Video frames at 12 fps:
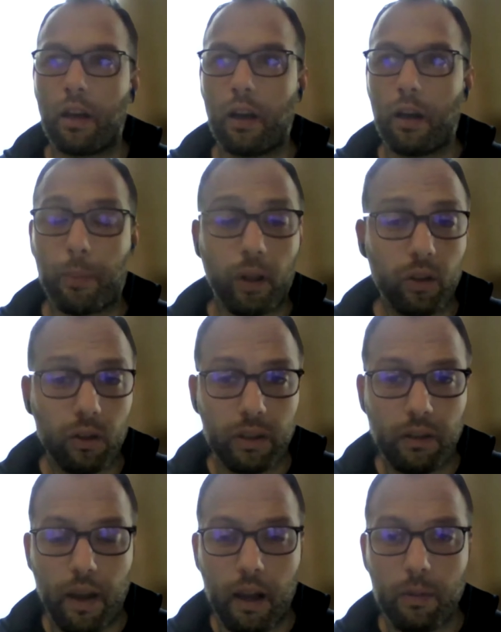
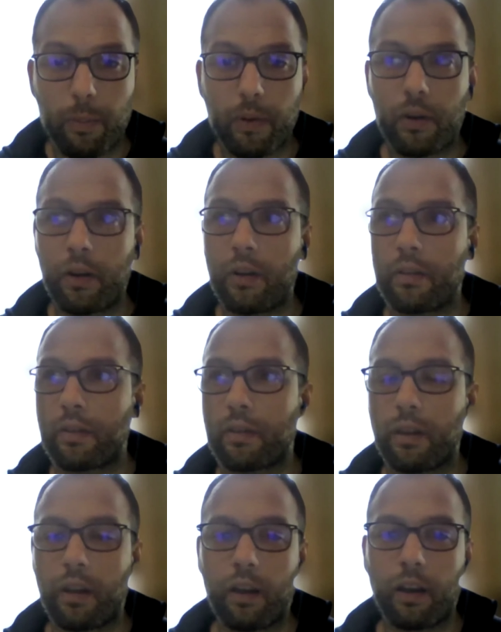product
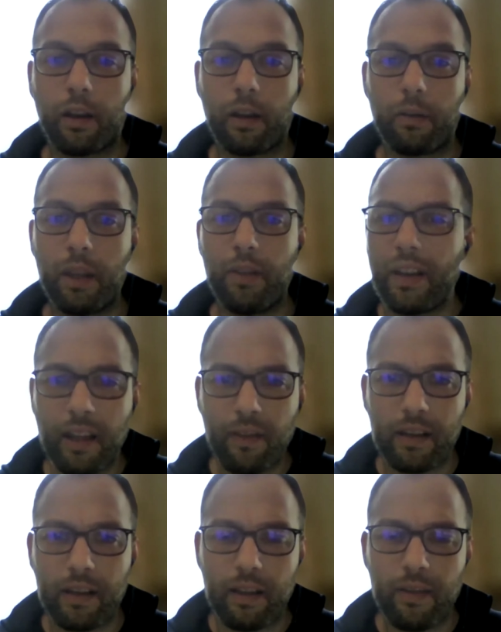developers,
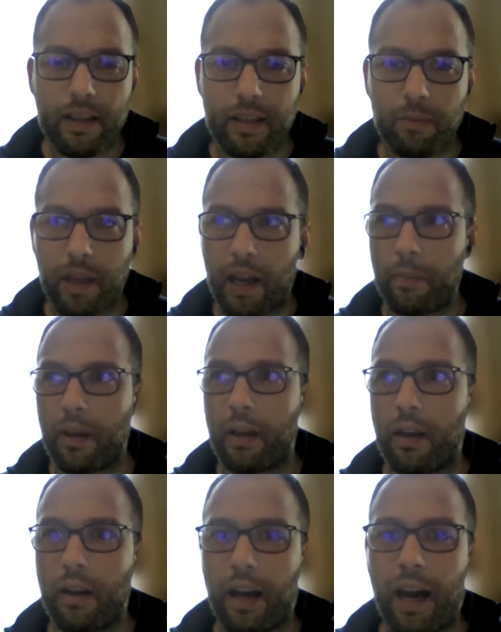even sometimes
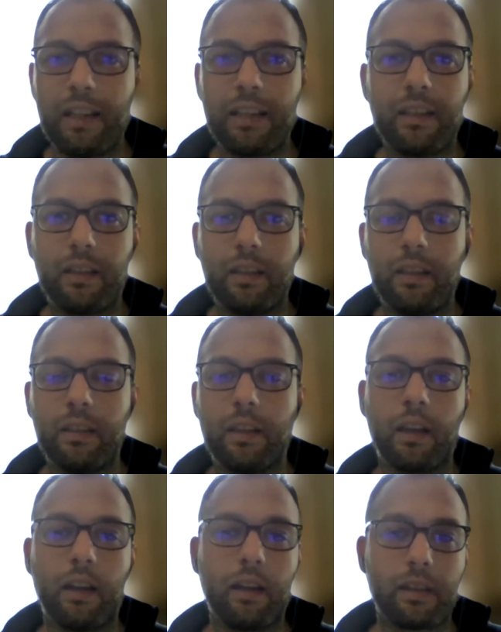
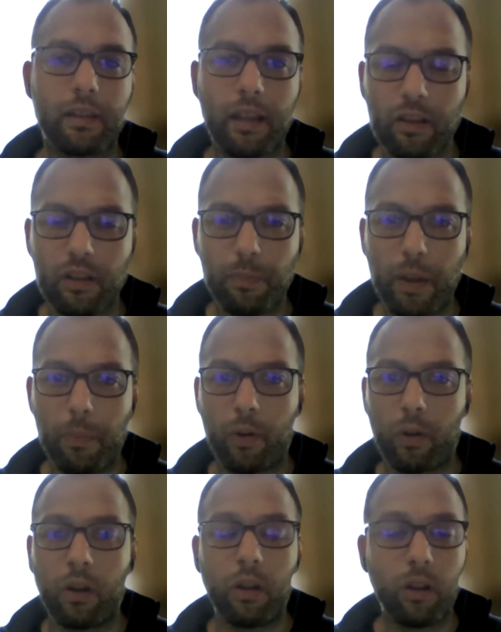ICT
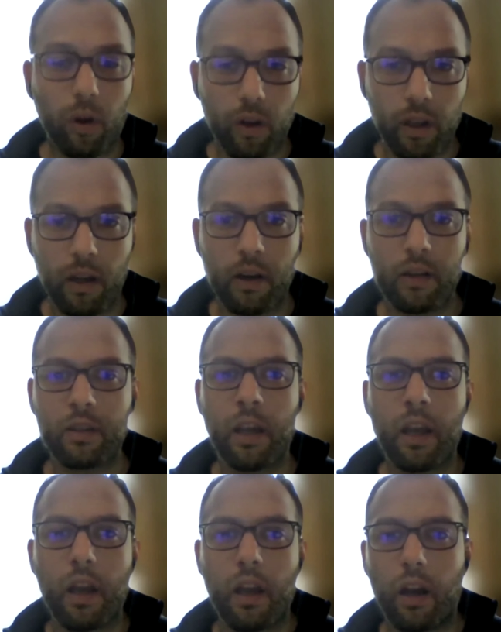salespeople,
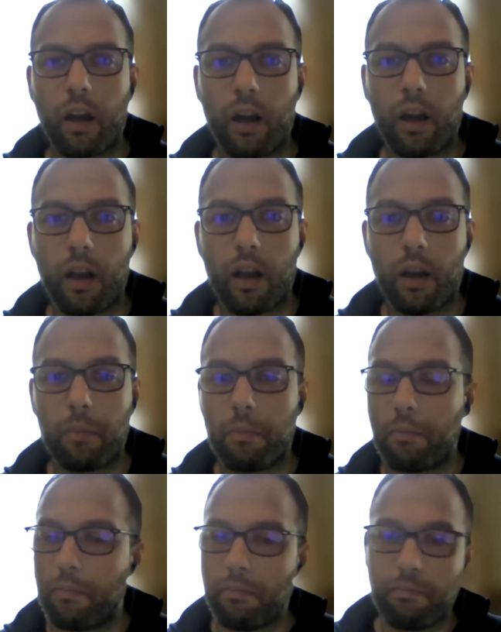lawyers,
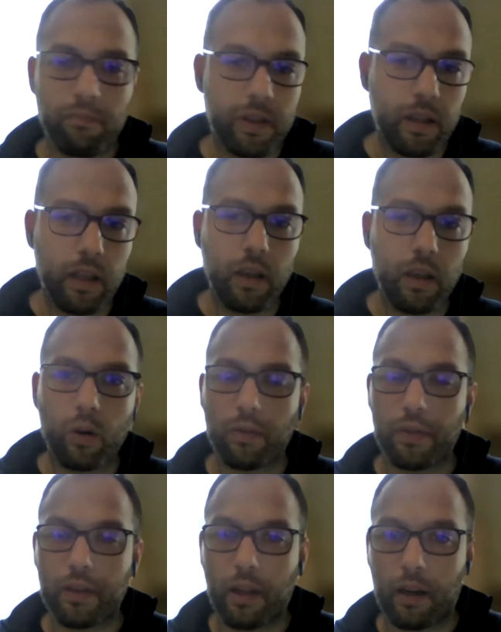
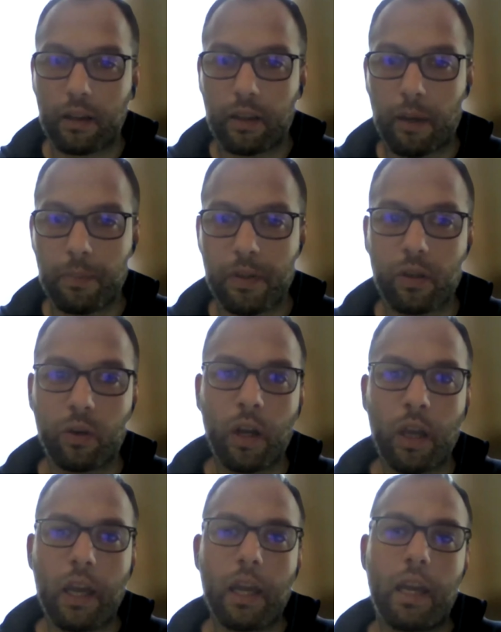CEOs of startups.
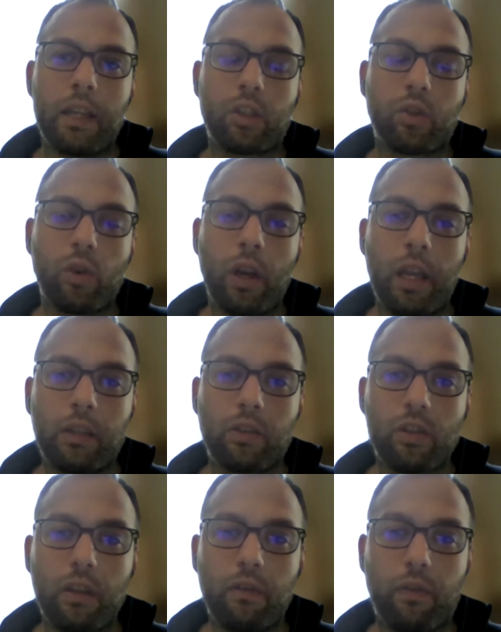So it's really
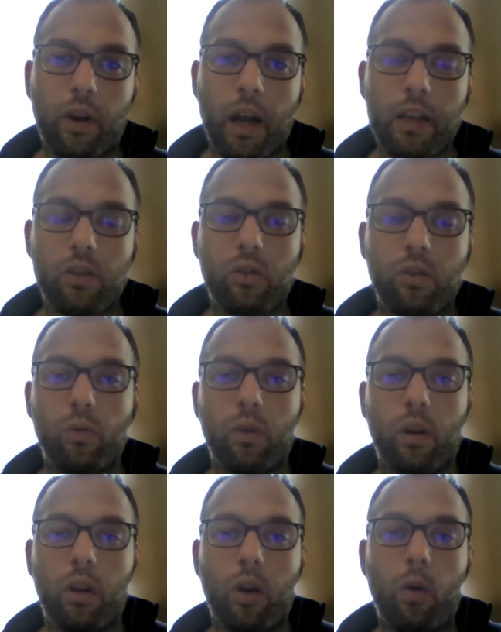interesting for us to
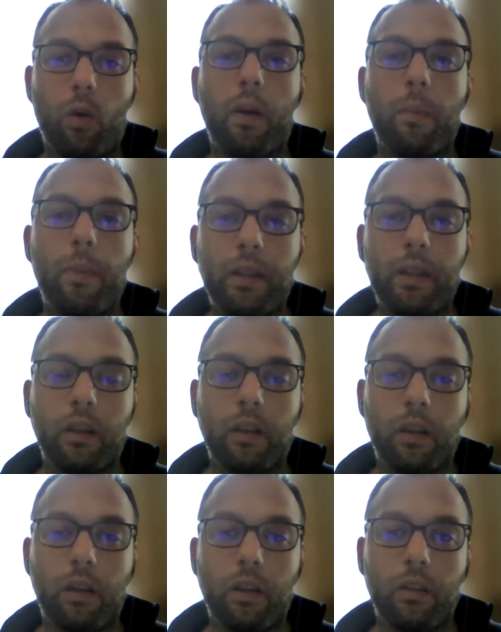lower a bit
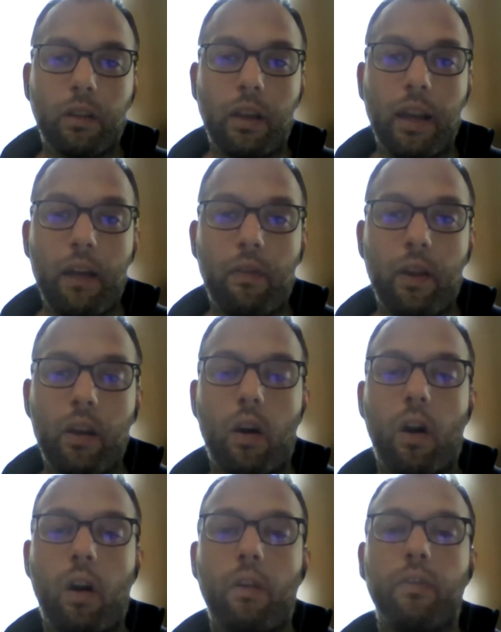the
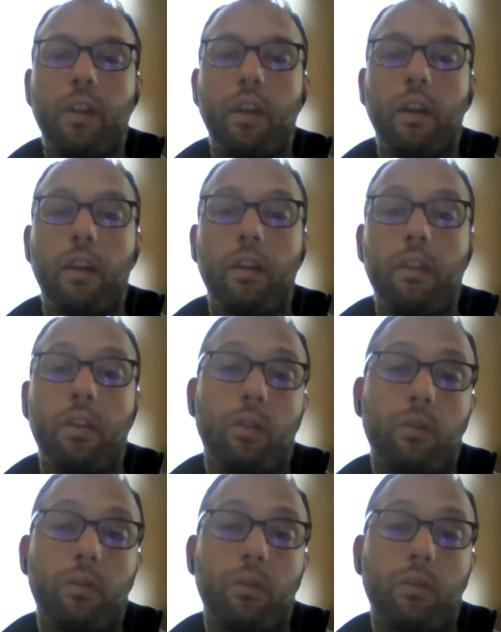level of the,